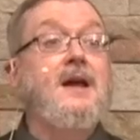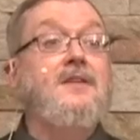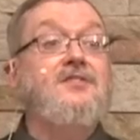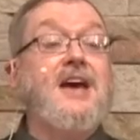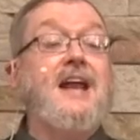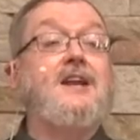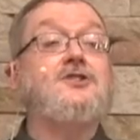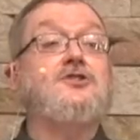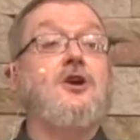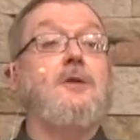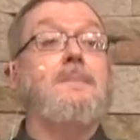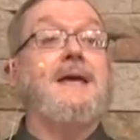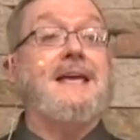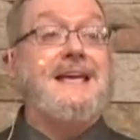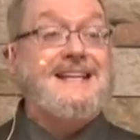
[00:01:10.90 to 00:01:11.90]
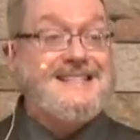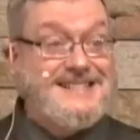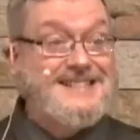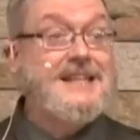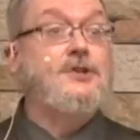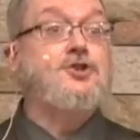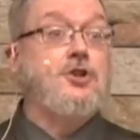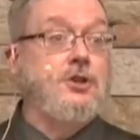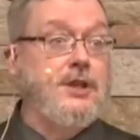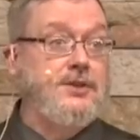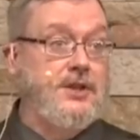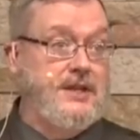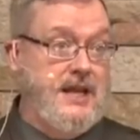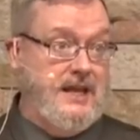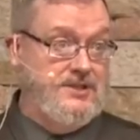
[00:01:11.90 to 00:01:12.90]
That is going to be essential in the
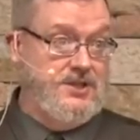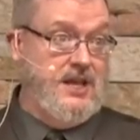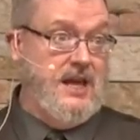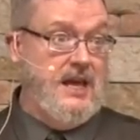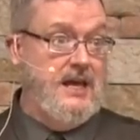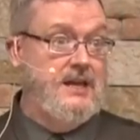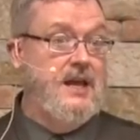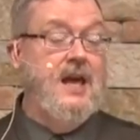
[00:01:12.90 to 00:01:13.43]
days ahead,